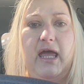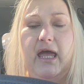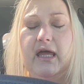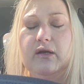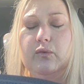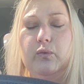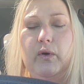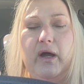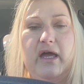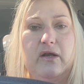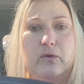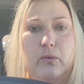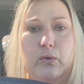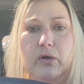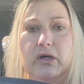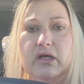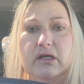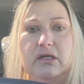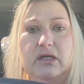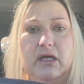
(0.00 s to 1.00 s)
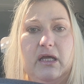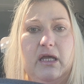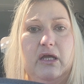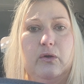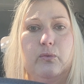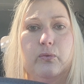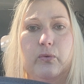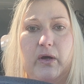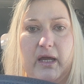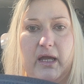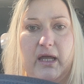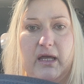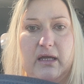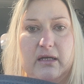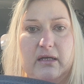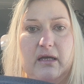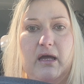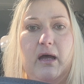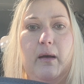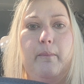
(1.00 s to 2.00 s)
and went on a
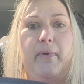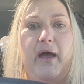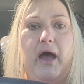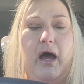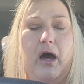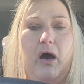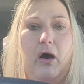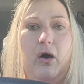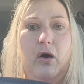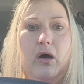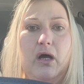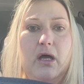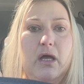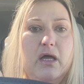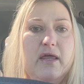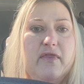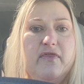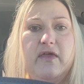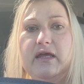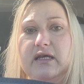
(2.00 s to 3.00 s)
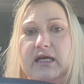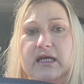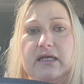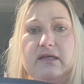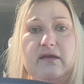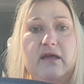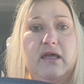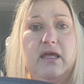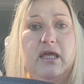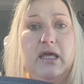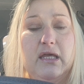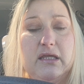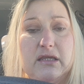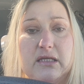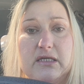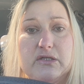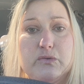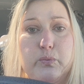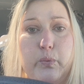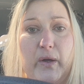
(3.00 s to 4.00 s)
rant about they need to kick
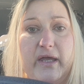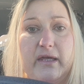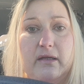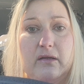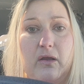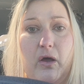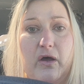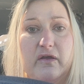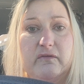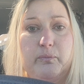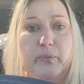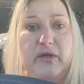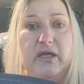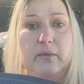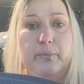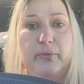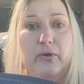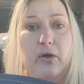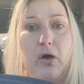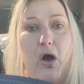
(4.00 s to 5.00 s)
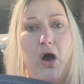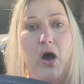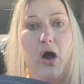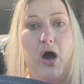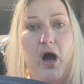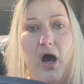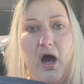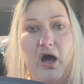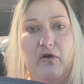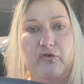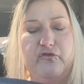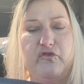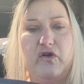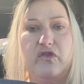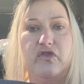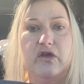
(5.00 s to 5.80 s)
these weight loss people off.